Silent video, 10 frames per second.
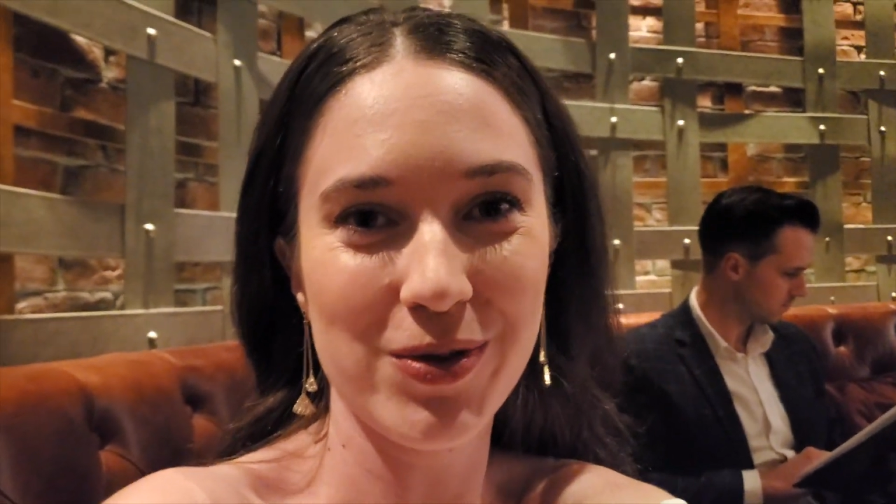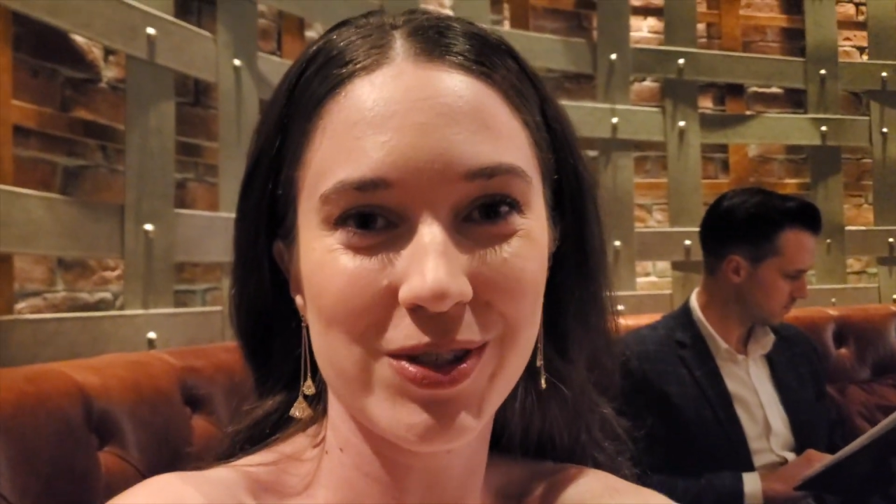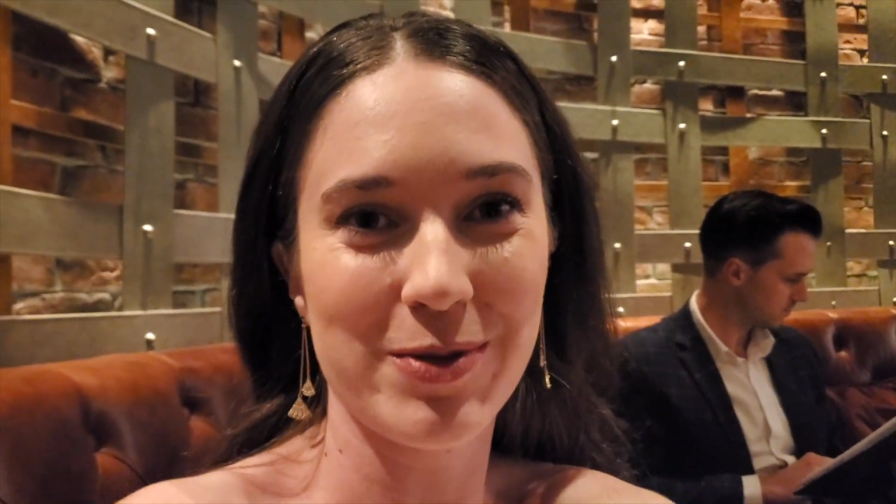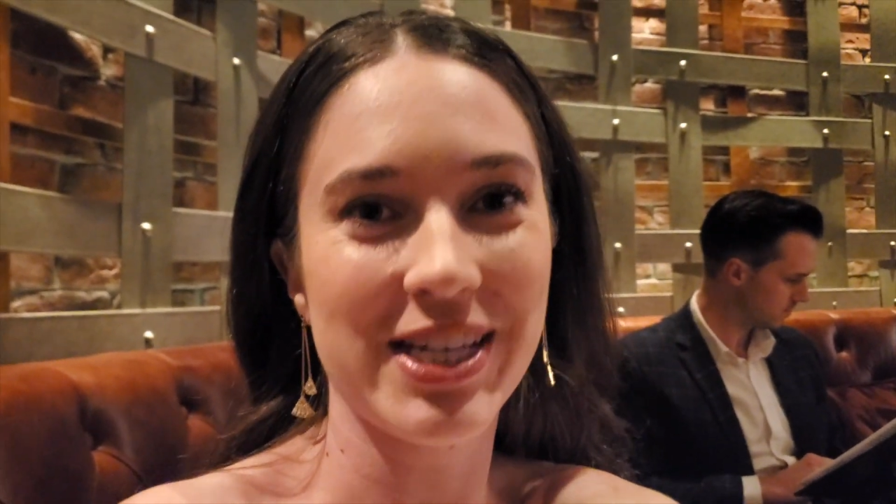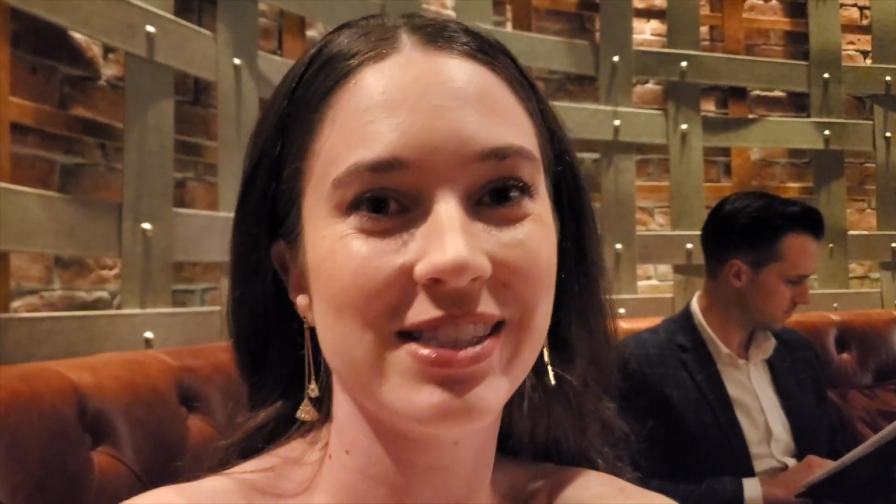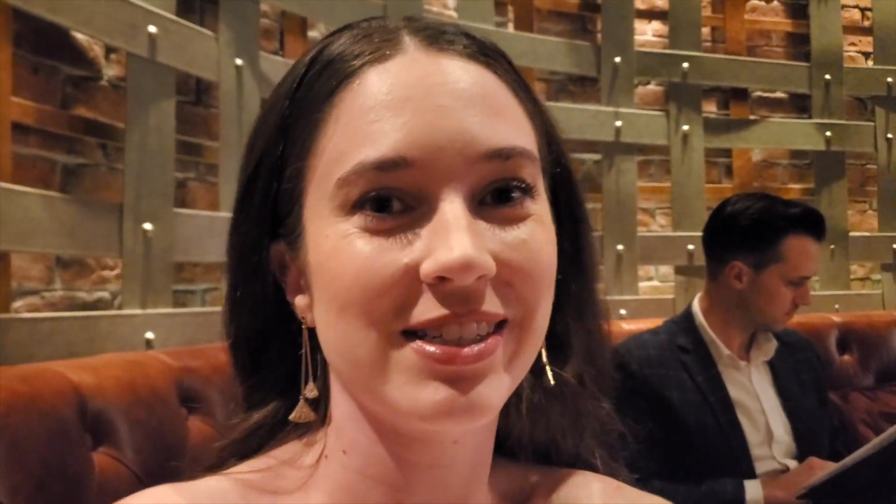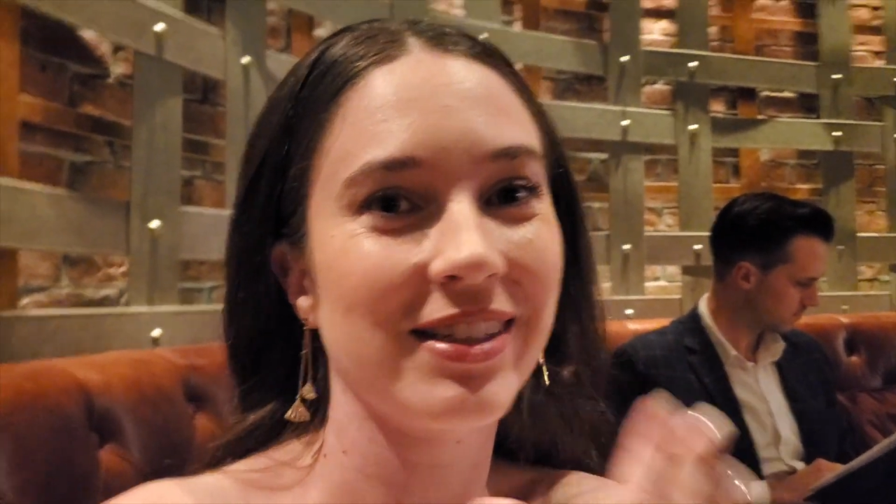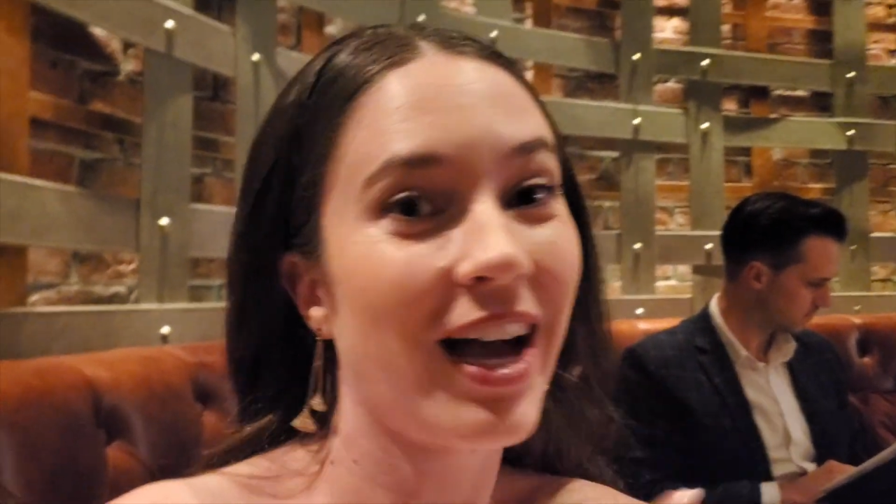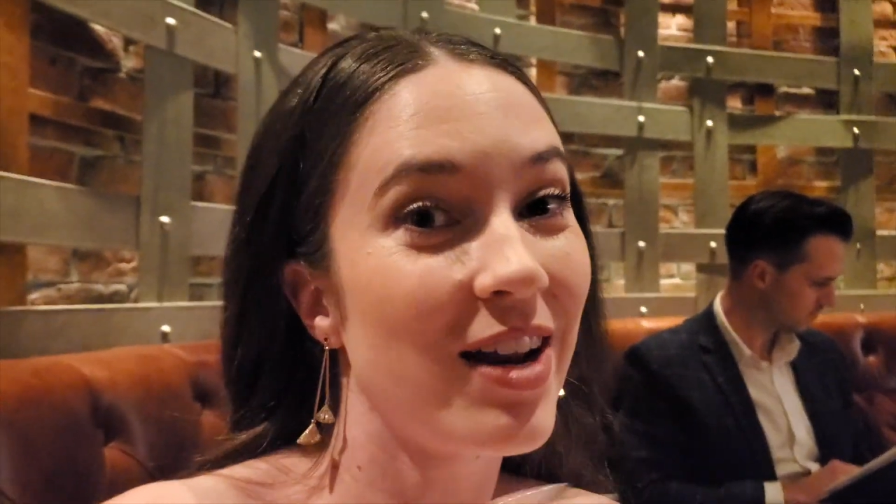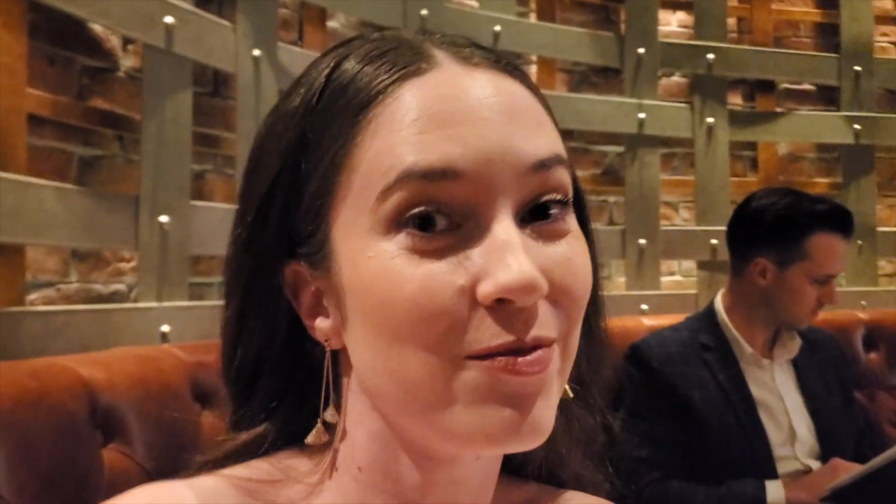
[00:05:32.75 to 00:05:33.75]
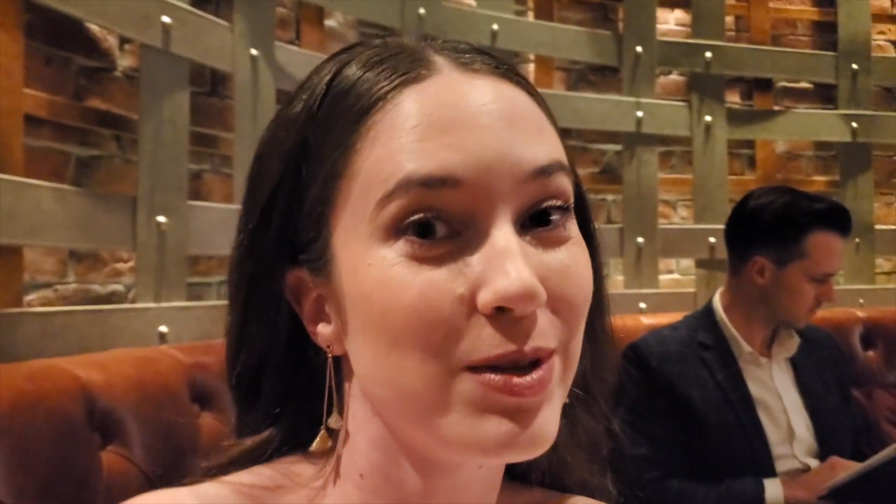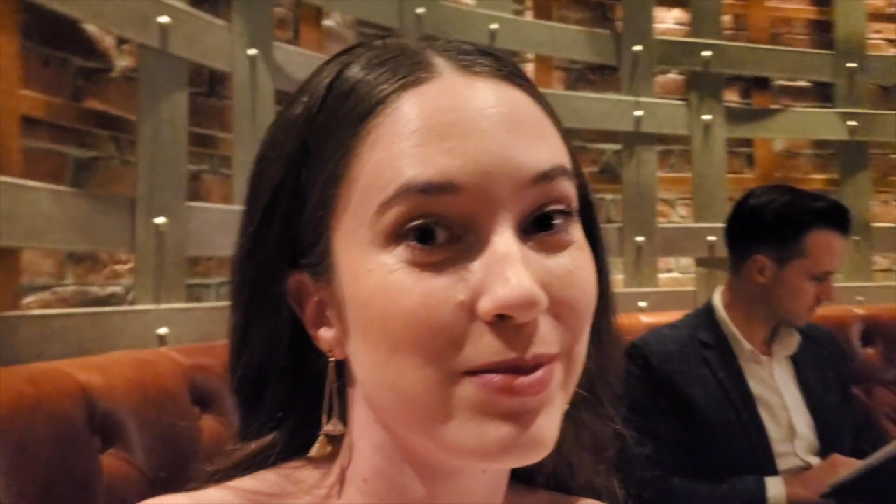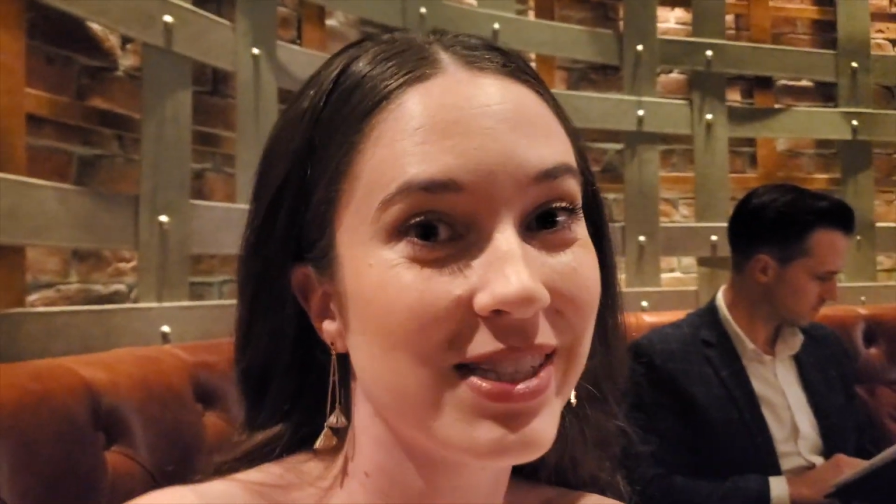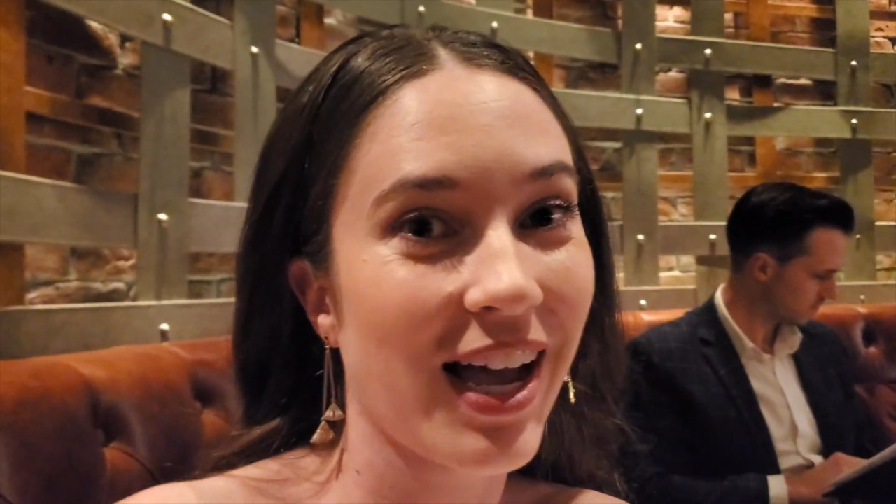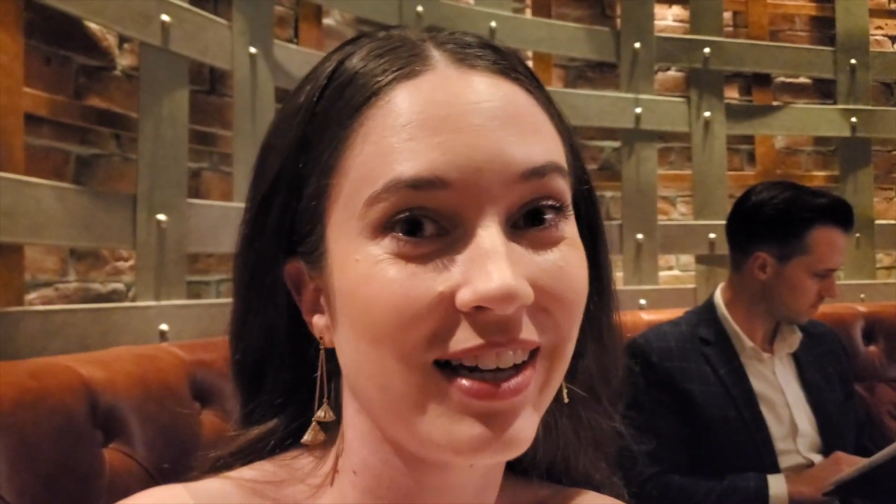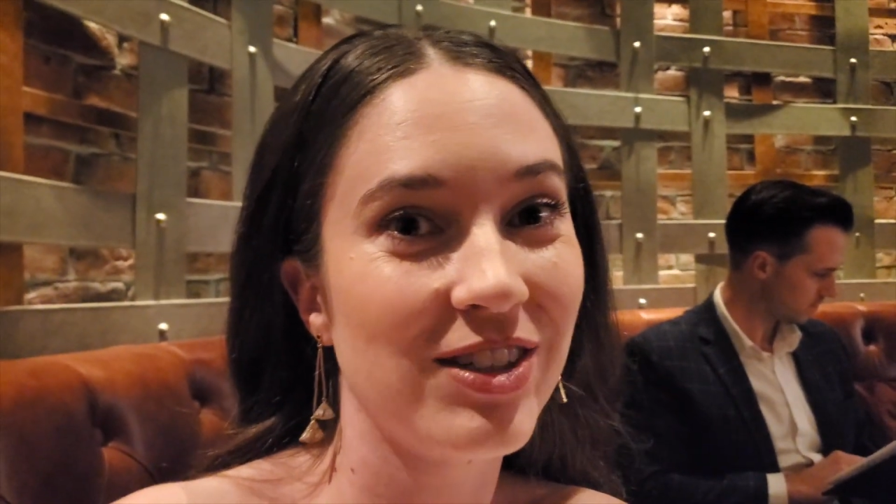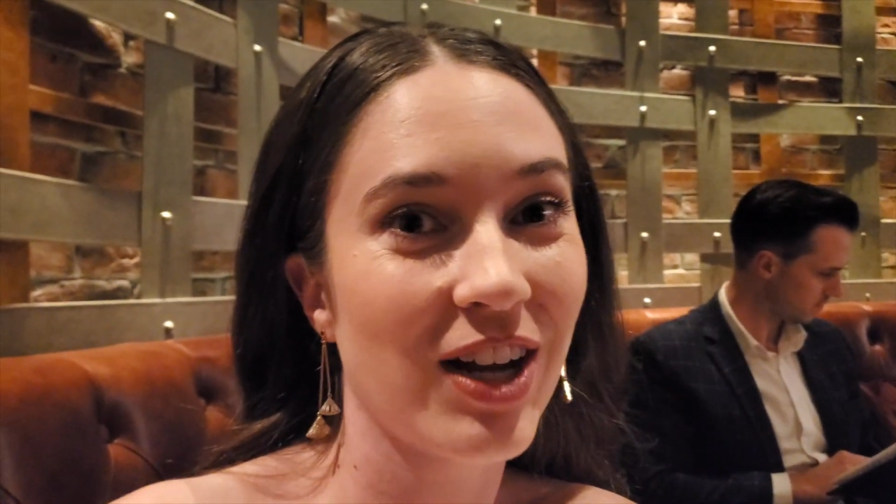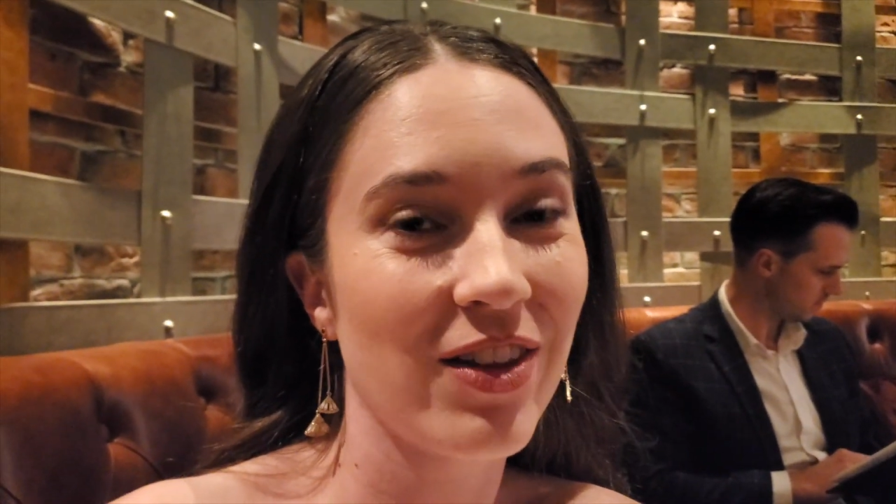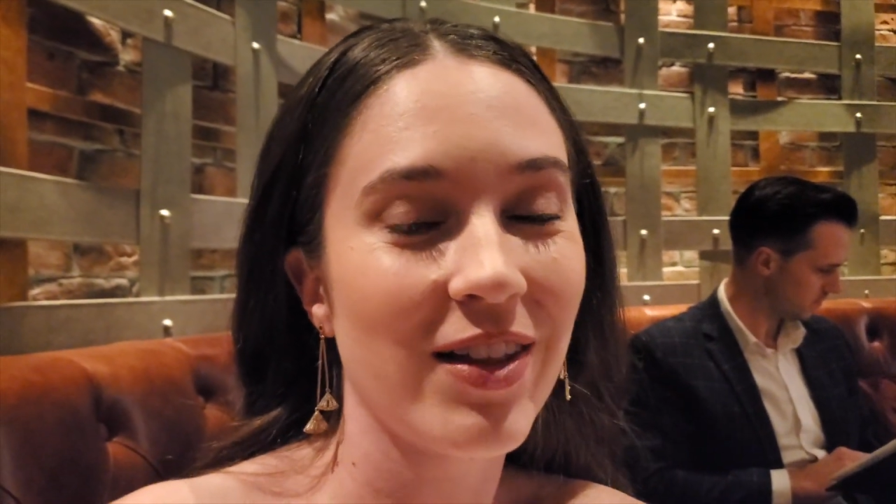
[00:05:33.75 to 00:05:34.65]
so we can still kind of be beside each other.